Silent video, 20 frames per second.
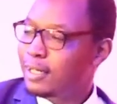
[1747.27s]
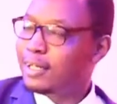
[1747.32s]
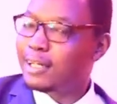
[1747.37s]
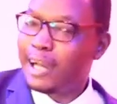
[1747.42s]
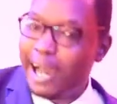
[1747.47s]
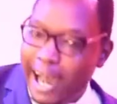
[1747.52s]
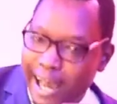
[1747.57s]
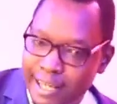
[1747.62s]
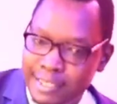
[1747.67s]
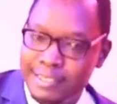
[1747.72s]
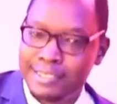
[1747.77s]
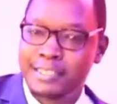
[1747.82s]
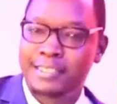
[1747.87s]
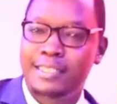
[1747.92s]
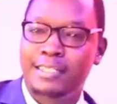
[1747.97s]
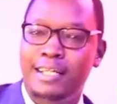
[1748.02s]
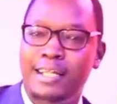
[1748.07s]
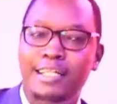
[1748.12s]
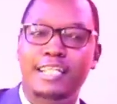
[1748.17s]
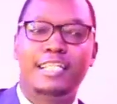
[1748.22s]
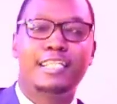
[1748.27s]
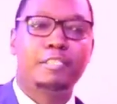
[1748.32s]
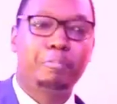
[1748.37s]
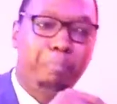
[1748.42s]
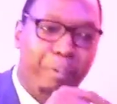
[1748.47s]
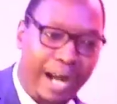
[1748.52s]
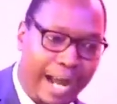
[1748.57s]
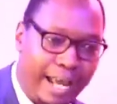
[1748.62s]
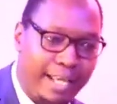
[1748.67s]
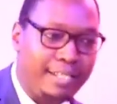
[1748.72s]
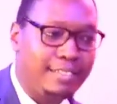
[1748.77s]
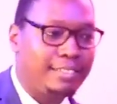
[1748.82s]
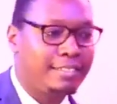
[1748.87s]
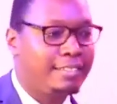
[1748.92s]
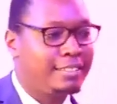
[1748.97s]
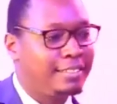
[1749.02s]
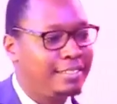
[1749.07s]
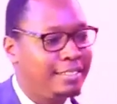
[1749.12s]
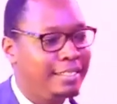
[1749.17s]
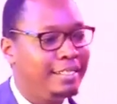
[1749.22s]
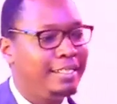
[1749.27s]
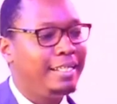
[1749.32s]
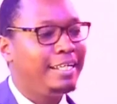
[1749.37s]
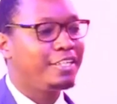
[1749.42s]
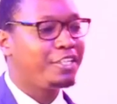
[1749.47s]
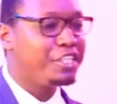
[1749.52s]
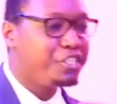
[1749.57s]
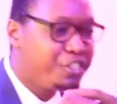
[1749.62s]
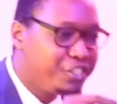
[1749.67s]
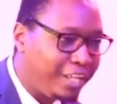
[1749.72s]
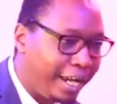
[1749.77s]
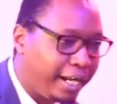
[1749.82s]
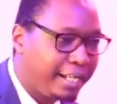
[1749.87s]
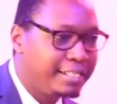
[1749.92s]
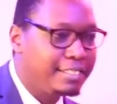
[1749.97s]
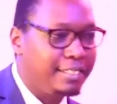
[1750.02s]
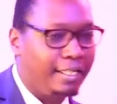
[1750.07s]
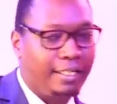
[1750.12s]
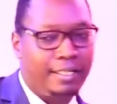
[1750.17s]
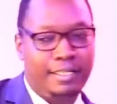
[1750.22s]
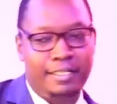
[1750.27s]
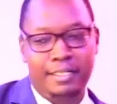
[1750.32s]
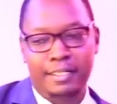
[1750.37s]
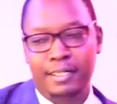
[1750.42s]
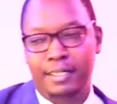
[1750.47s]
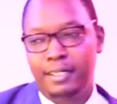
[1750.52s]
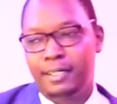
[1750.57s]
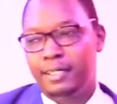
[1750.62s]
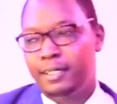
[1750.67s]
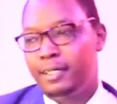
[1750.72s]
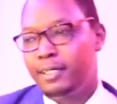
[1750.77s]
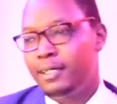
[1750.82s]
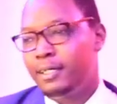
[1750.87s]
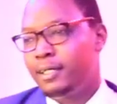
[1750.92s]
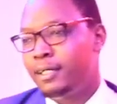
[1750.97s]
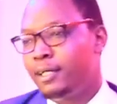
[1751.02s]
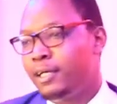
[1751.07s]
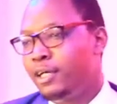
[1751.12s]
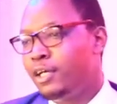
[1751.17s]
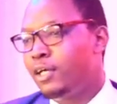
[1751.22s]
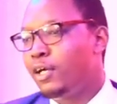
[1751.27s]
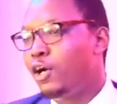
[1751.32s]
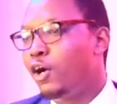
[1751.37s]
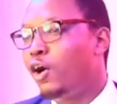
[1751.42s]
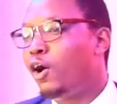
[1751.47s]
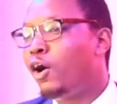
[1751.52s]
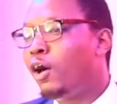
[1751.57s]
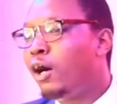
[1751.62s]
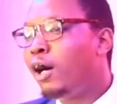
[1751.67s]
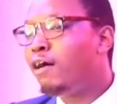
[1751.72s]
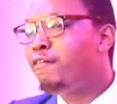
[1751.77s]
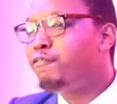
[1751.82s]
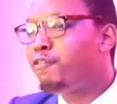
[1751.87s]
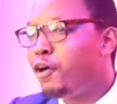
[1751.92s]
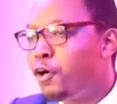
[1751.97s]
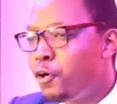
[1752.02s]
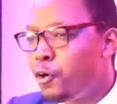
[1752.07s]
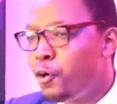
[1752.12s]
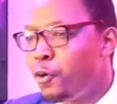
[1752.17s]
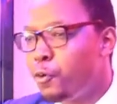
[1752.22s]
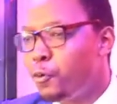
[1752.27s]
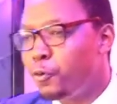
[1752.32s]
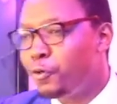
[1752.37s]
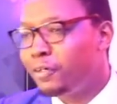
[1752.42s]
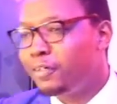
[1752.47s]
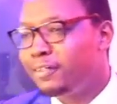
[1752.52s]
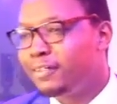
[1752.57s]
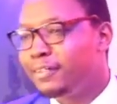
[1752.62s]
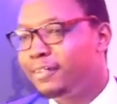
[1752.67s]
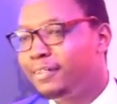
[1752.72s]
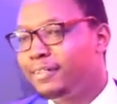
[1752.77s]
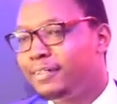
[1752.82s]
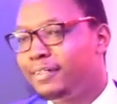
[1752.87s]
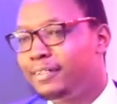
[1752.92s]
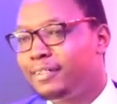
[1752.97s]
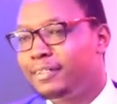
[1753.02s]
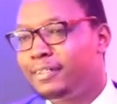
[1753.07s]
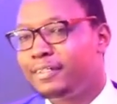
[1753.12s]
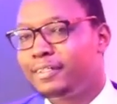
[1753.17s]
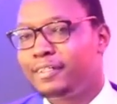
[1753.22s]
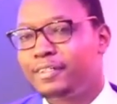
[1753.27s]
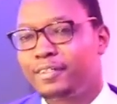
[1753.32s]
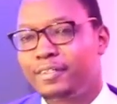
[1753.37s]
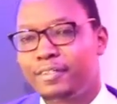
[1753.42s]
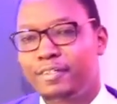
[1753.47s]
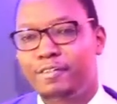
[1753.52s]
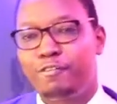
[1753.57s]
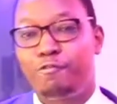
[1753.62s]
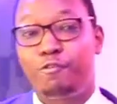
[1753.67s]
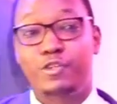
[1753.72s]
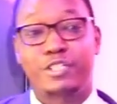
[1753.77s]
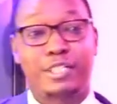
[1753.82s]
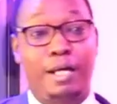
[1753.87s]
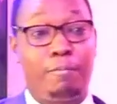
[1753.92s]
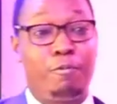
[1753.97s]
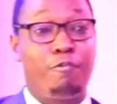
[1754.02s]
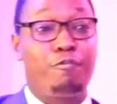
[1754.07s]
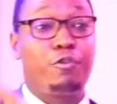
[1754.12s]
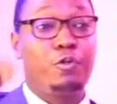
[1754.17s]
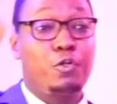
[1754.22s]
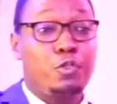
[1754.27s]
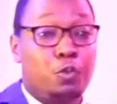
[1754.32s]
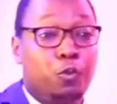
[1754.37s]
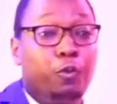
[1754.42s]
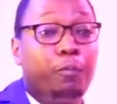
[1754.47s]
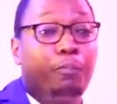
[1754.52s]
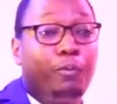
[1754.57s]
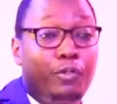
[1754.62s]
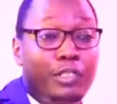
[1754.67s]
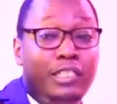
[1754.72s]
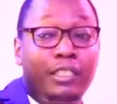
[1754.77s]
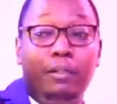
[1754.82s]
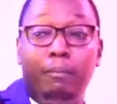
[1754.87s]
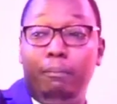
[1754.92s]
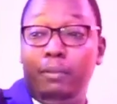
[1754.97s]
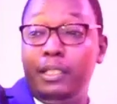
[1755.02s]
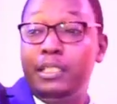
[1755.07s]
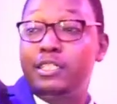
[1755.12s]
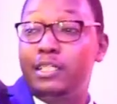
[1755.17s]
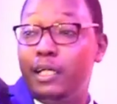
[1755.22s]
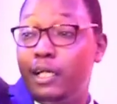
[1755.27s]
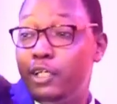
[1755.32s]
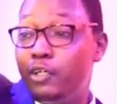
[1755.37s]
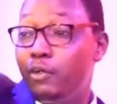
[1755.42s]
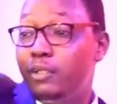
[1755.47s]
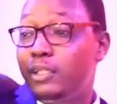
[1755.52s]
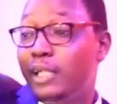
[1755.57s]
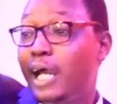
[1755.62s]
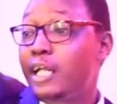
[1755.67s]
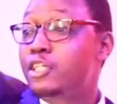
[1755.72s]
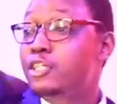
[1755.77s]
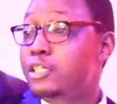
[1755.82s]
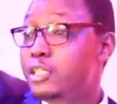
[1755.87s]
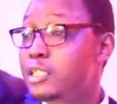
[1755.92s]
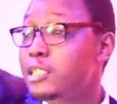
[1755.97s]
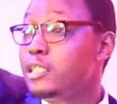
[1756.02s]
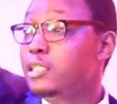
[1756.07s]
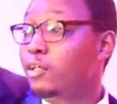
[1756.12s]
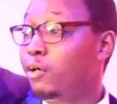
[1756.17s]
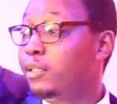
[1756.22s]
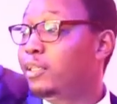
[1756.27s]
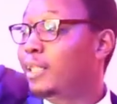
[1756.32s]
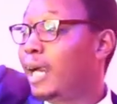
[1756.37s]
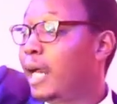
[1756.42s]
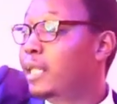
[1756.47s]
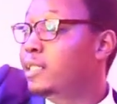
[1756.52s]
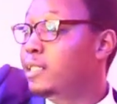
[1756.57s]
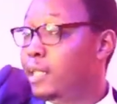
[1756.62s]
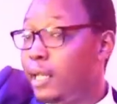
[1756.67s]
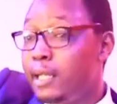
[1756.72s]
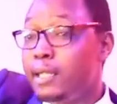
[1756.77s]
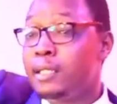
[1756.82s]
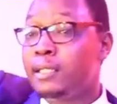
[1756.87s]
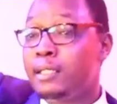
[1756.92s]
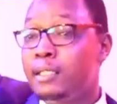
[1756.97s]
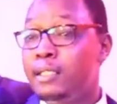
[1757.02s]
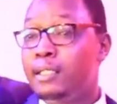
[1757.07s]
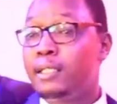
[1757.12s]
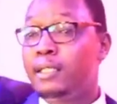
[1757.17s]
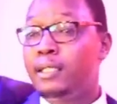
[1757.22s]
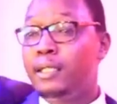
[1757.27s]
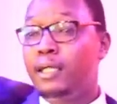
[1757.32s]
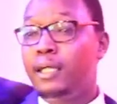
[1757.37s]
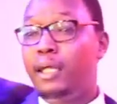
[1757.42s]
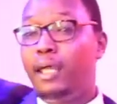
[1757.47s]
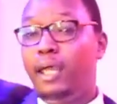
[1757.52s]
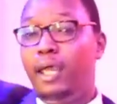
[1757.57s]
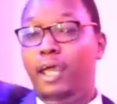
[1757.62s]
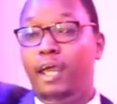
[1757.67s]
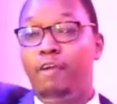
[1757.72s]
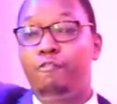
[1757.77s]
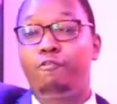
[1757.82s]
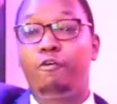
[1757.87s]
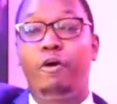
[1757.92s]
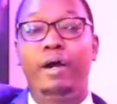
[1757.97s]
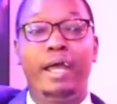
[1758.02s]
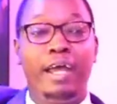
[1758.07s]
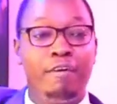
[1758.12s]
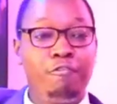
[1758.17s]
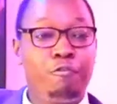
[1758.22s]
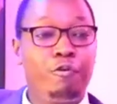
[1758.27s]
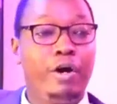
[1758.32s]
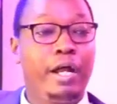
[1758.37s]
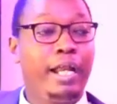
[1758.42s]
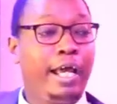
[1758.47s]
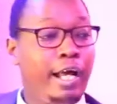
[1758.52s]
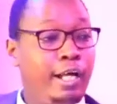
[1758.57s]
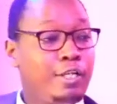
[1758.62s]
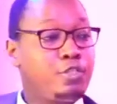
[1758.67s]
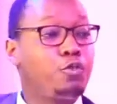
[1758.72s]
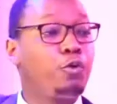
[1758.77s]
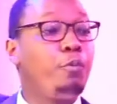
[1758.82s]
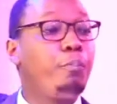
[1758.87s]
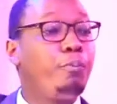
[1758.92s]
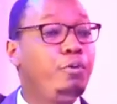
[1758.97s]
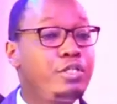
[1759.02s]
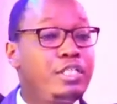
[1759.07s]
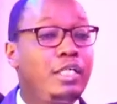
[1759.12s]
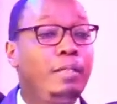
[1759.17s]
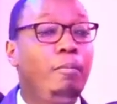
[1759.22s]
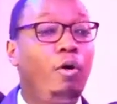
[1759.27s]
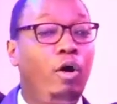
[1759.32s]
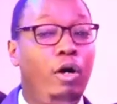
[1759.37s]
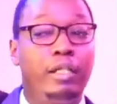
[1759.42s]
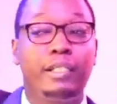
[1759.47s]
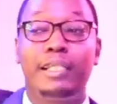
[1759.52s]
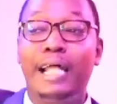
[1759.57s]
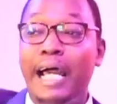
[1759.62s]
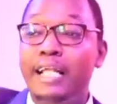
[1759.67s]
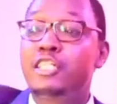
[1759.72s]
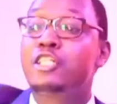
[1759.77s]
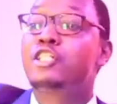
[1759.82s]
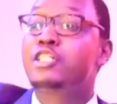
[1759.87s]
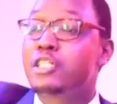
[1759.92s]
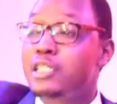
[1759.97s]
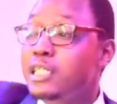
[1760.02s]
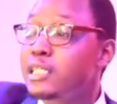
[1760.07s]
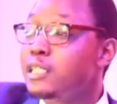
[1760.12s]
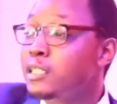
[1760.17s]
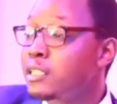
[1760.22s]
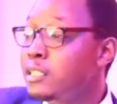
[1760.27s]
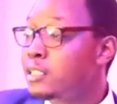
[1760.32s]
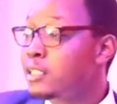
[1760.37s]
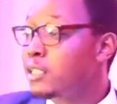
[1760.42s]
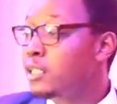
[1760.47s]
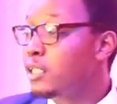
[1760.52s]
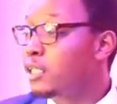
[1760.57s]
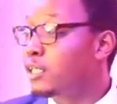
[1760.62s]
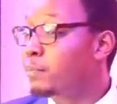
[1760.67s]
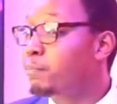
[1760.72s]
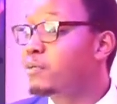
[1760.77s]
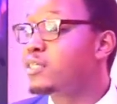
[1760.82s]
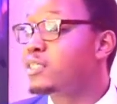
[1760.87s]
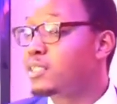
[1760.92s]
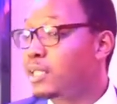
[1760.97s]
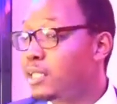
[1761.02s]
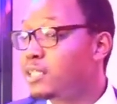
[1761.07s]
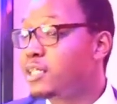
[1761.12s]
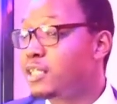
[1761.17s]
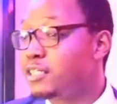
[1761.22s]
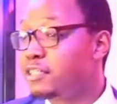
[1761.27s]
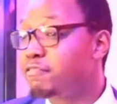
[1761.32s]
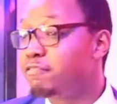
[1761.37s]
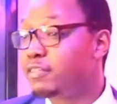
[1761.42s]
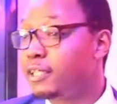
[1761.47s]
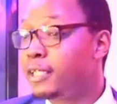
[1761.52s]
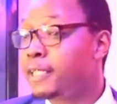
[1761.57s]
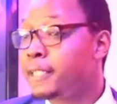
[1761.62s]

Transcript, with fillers: cast, despised, rejected. All for who? For some of those who put him literally on that tree on that day, and for everyone else who put him on that tree representatively.